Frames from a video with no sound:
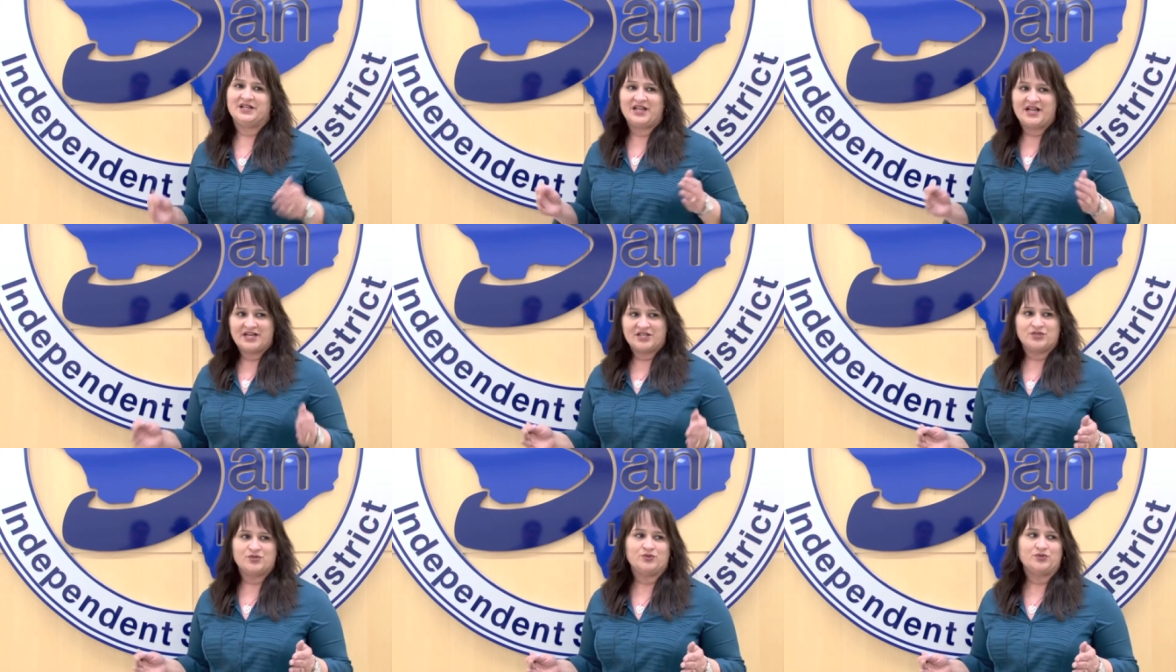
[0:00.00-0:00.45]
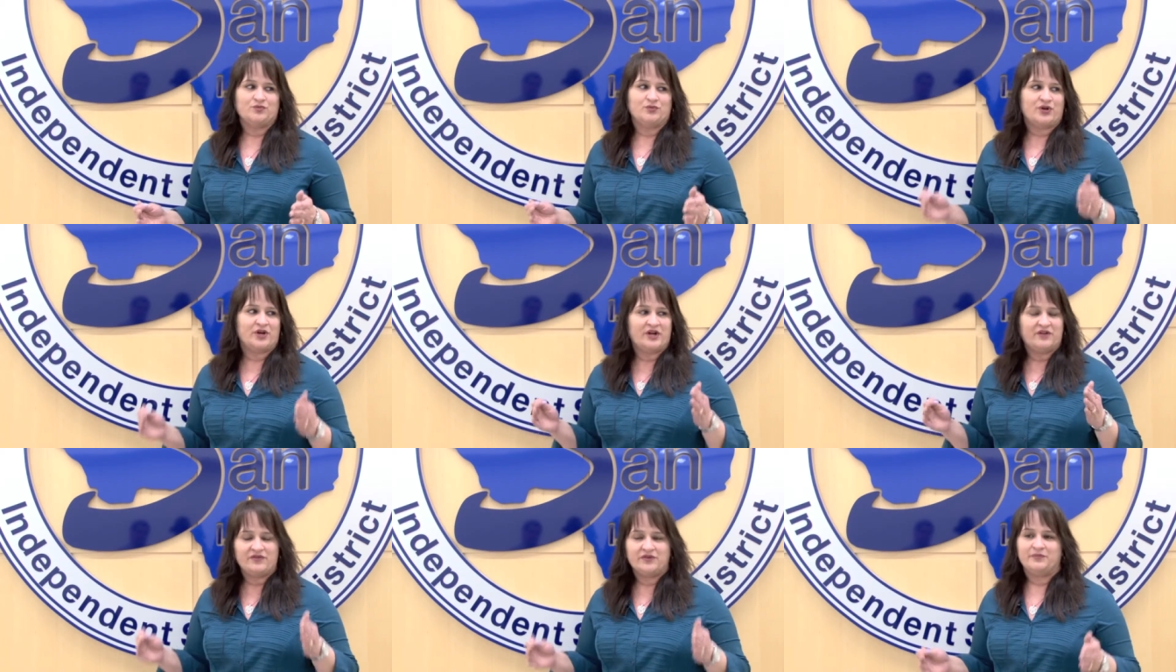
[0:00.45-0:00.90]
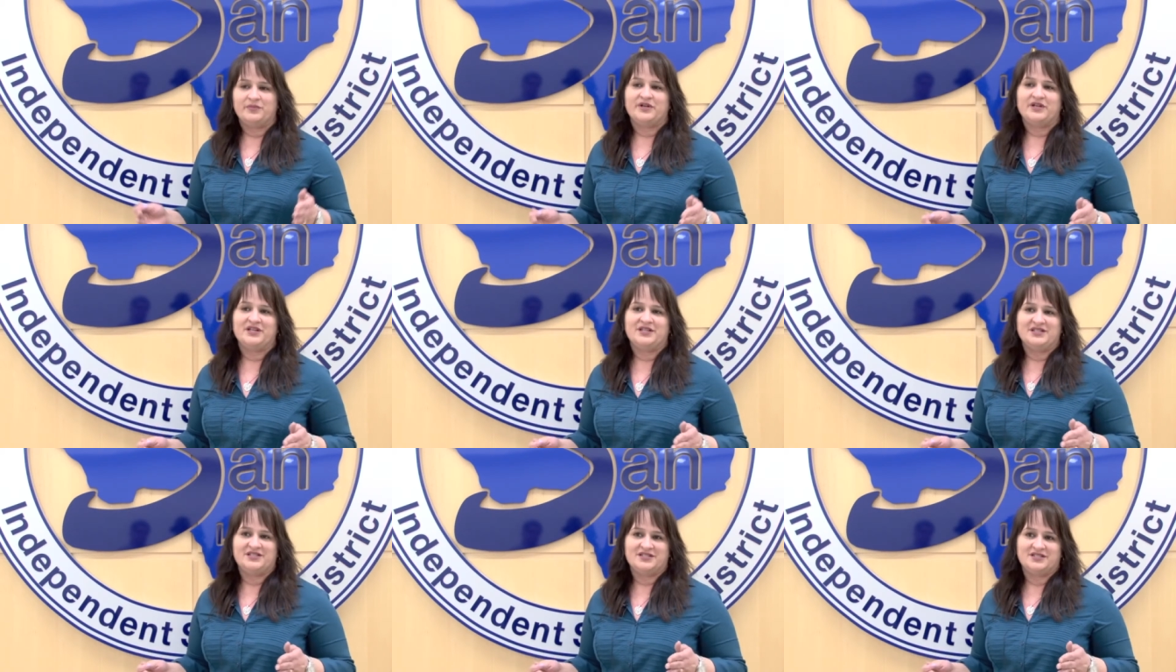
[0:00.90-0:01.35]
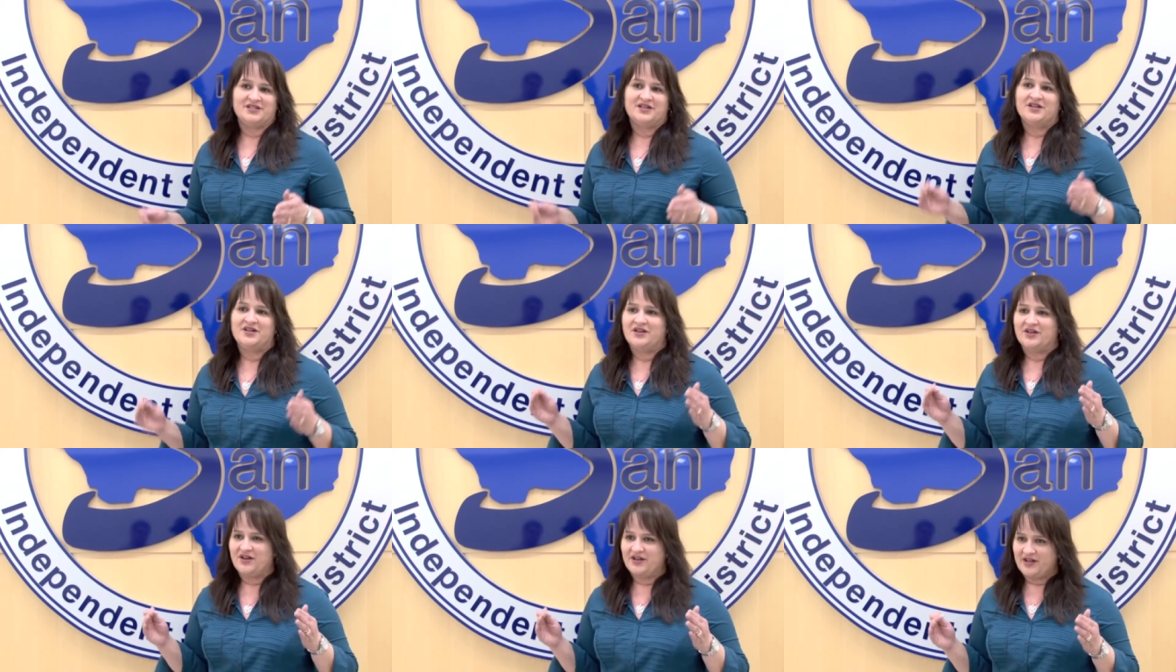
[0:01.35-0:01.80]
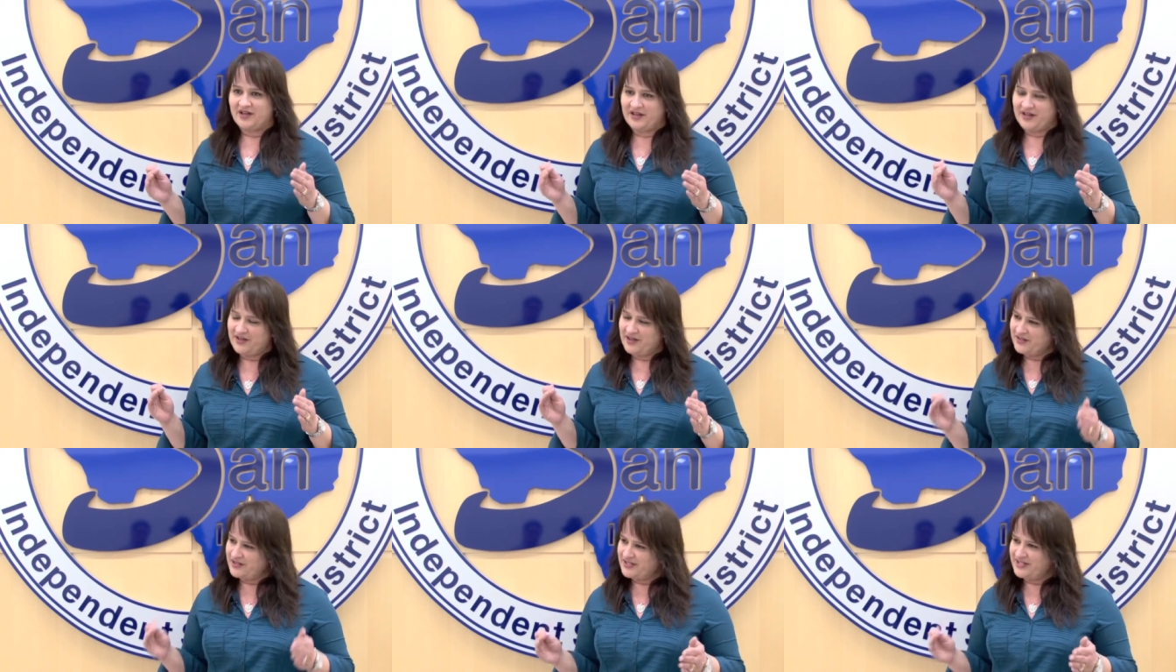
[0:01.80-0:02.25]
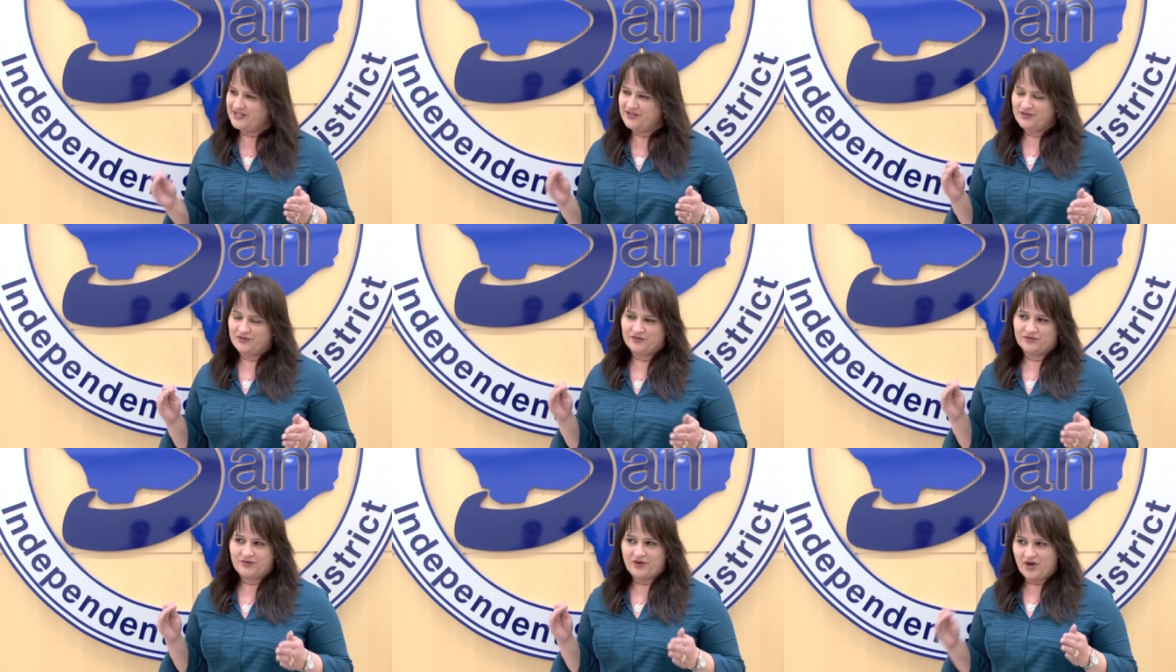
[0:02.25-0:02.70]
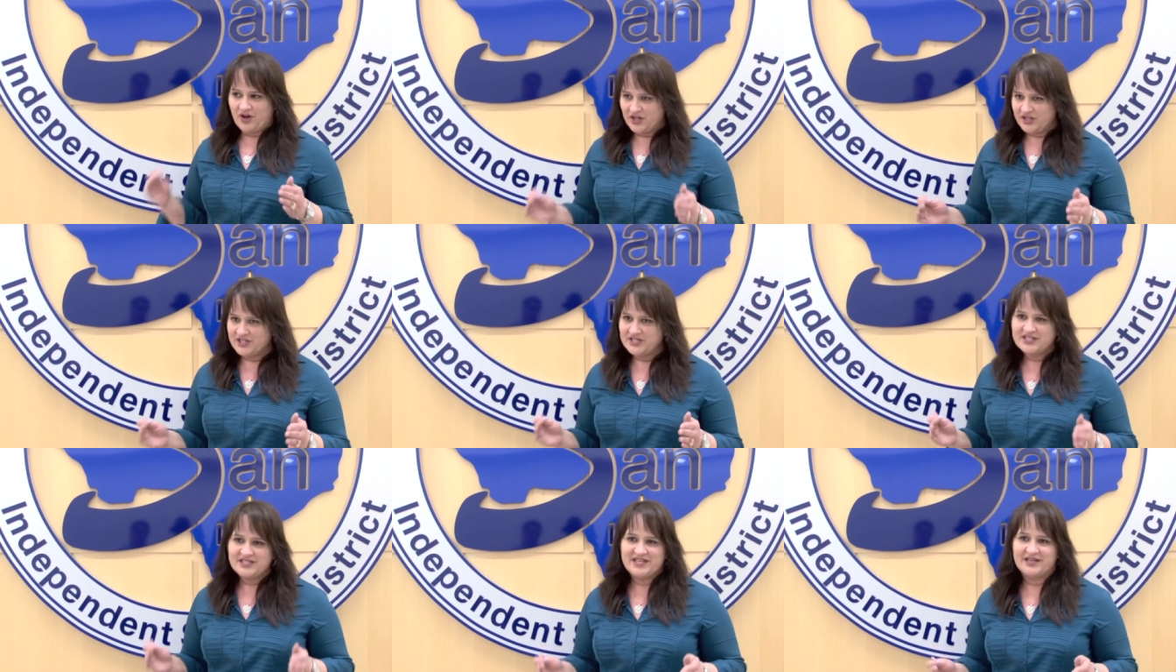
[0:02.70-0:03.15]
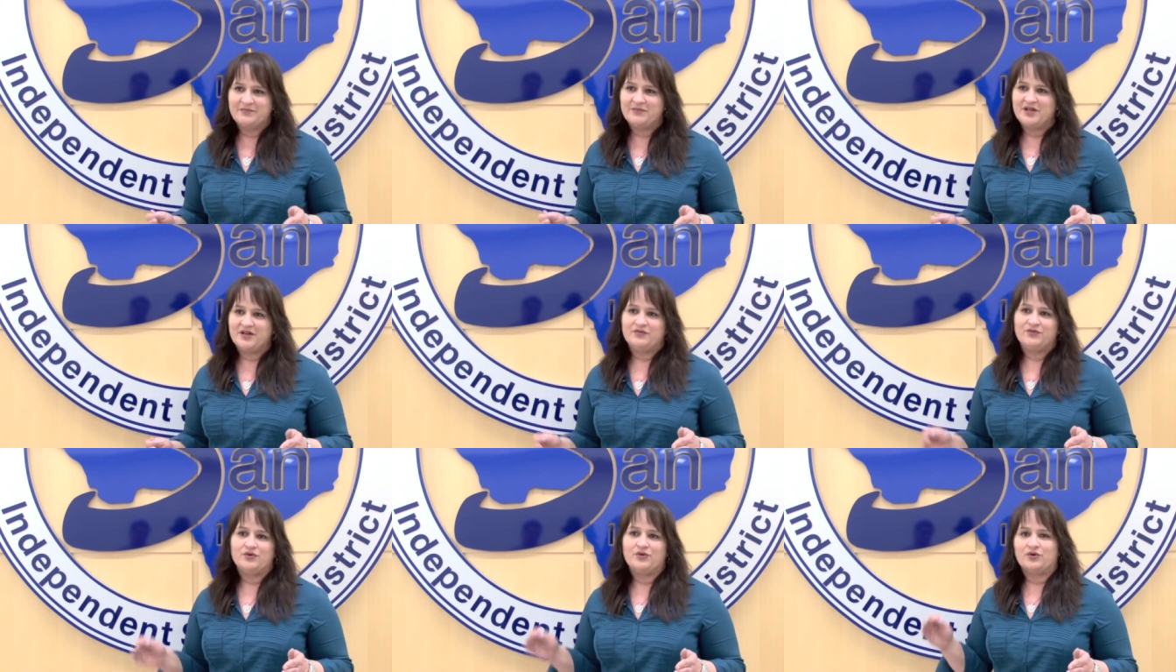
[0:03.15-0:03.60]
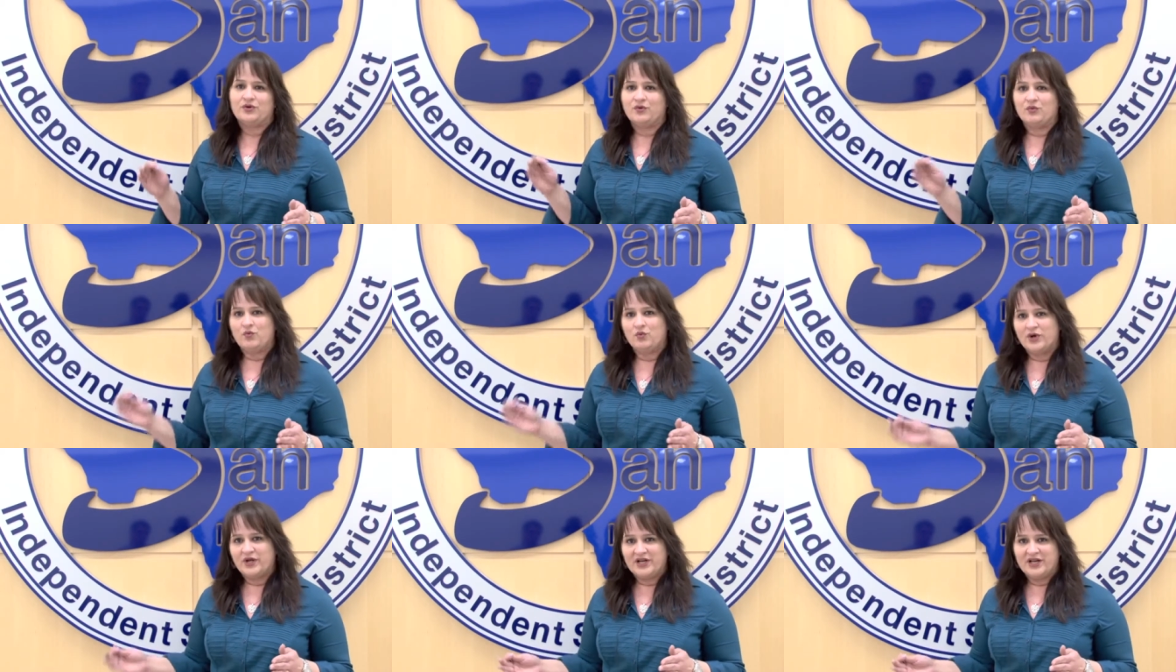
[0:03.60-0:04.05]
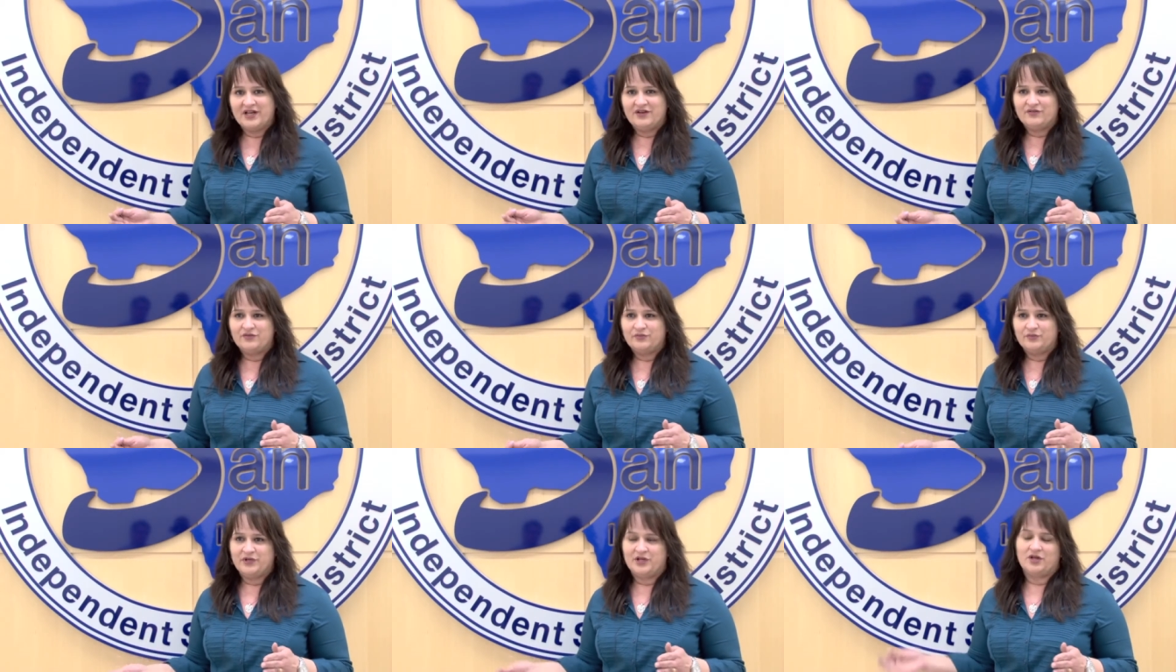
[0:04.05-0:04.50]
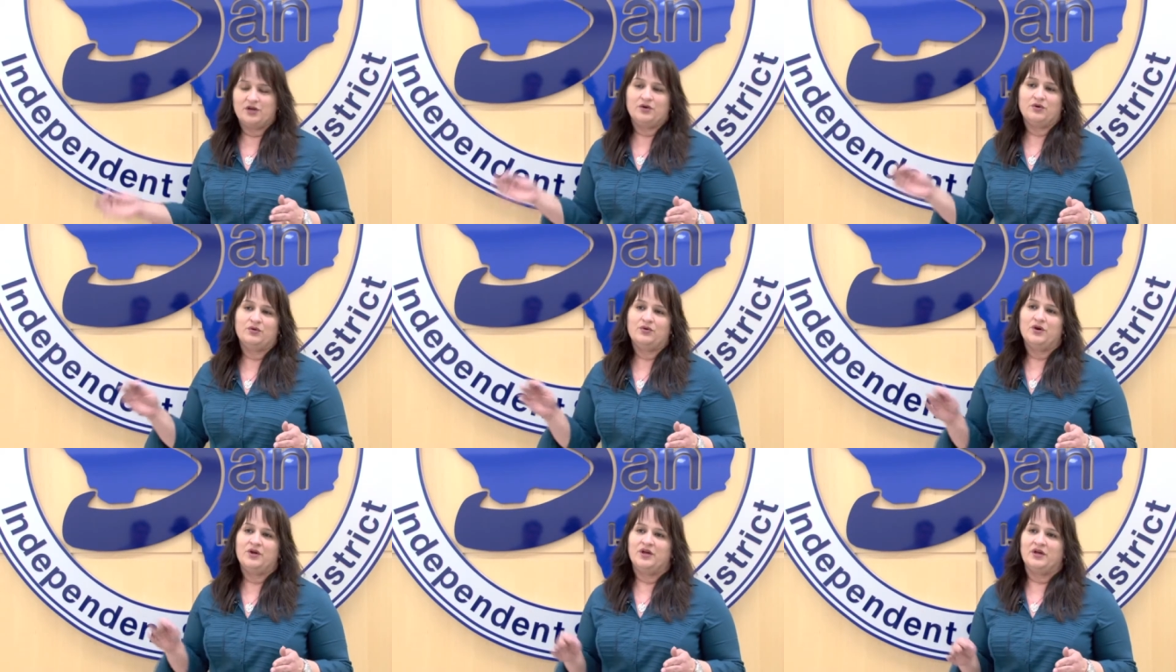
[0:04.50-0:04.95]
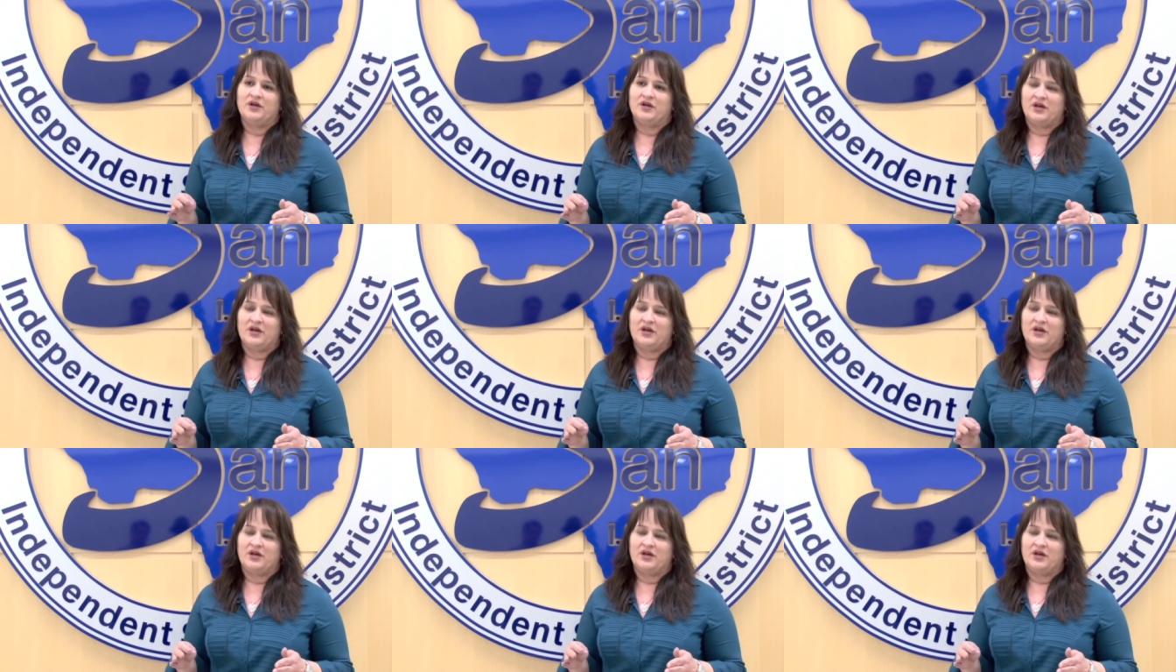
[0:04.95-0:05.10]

a classroom where everybody's either on the same level or one level below